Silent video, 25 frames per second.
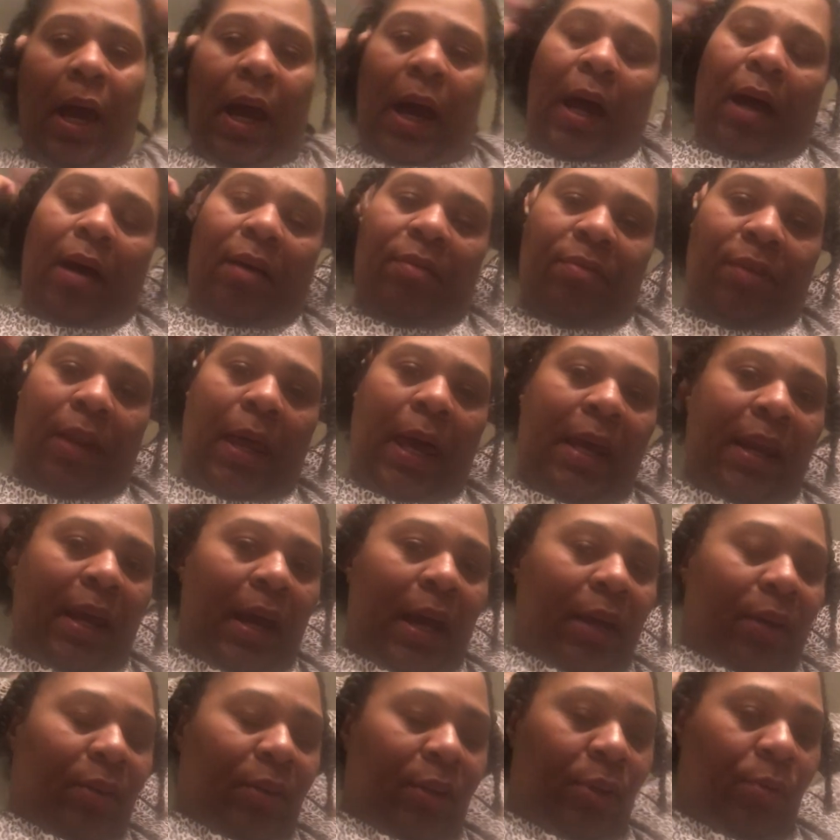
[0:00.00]
I flat
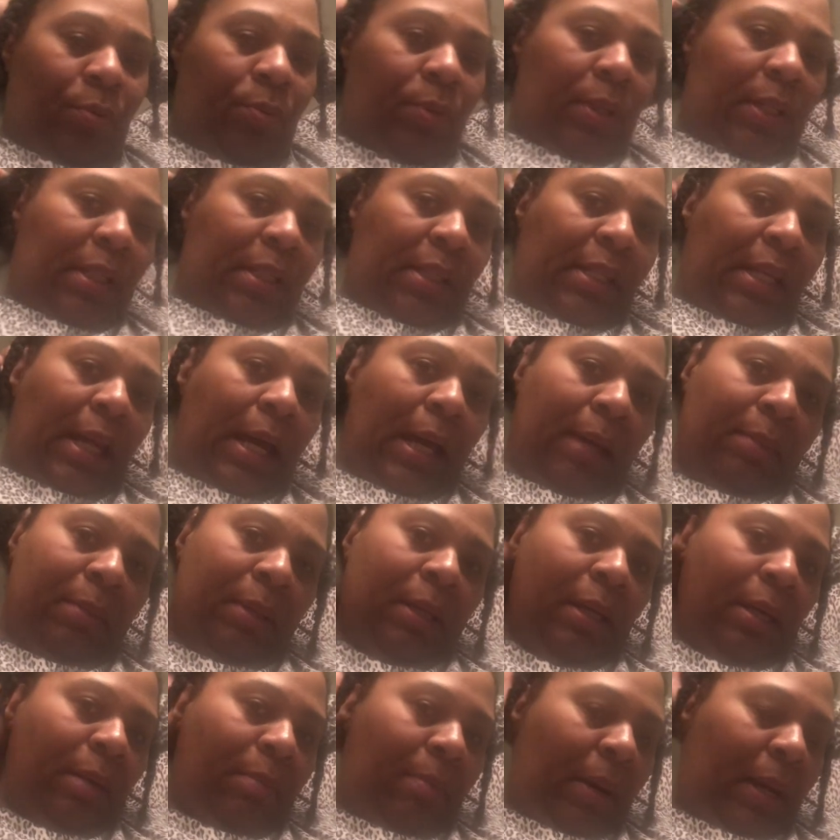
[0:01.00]
iron it when it's time to
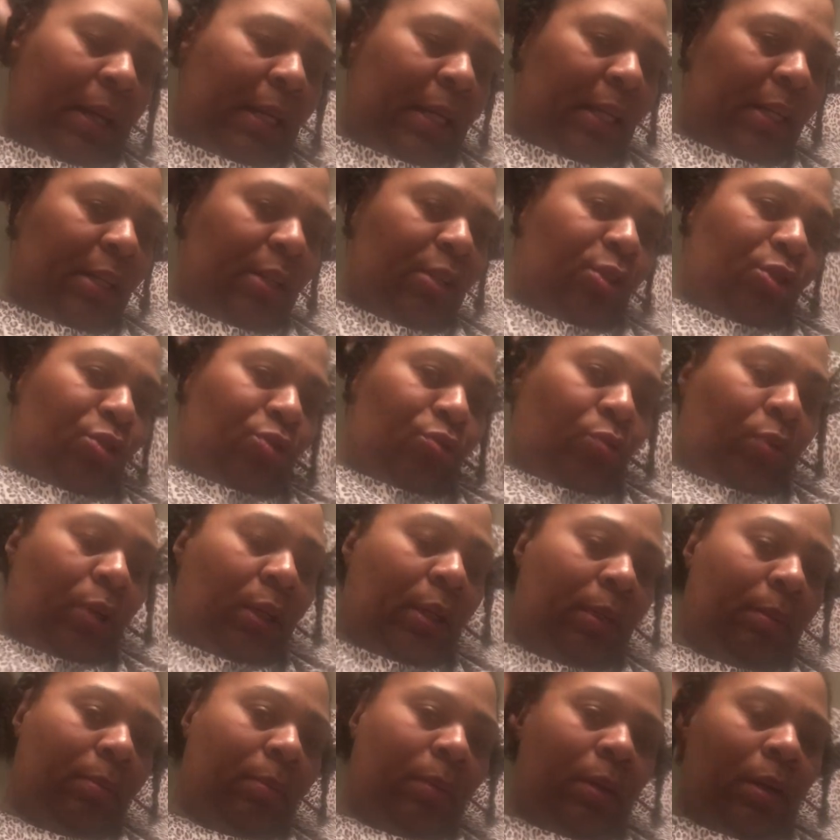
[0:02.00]
get my ends
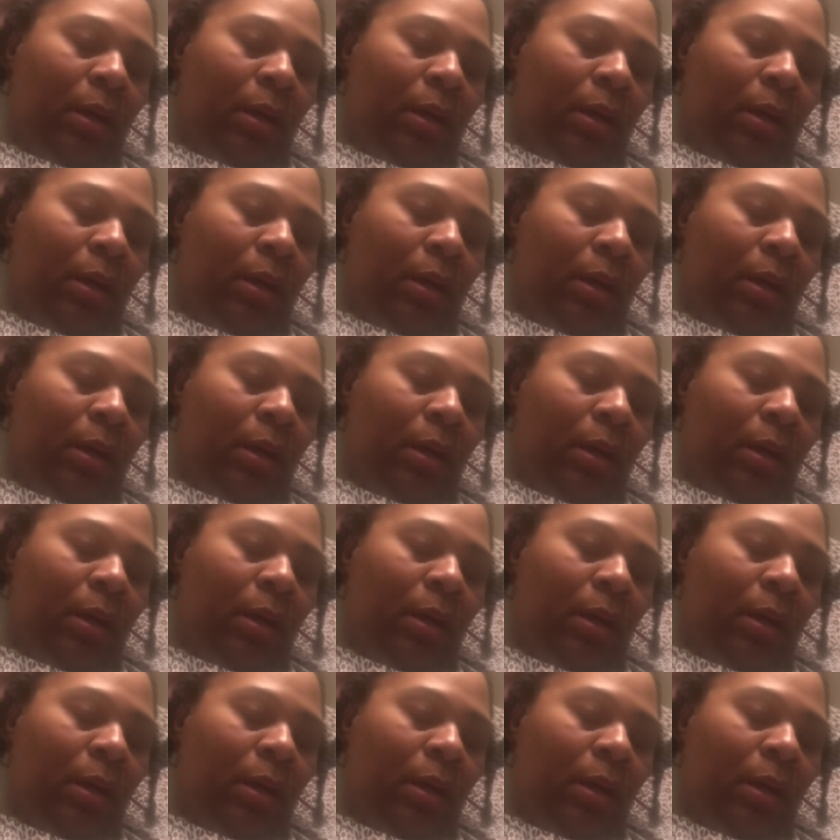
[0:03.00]
trimmed,